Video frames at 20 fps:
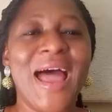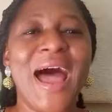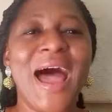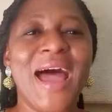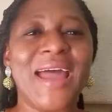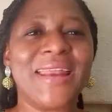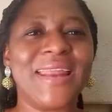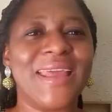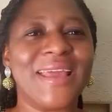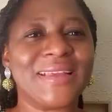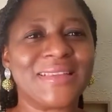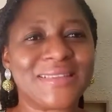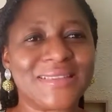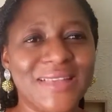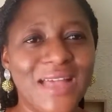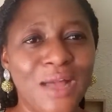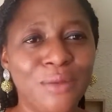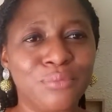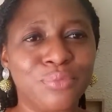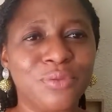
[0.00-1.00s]
An
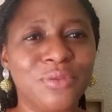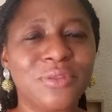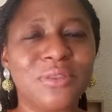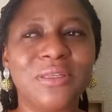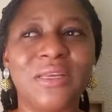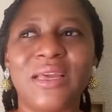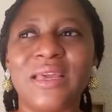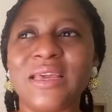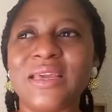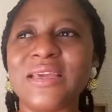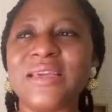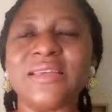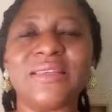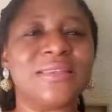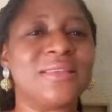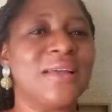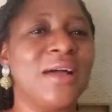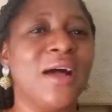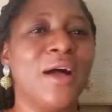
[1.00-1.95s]
example is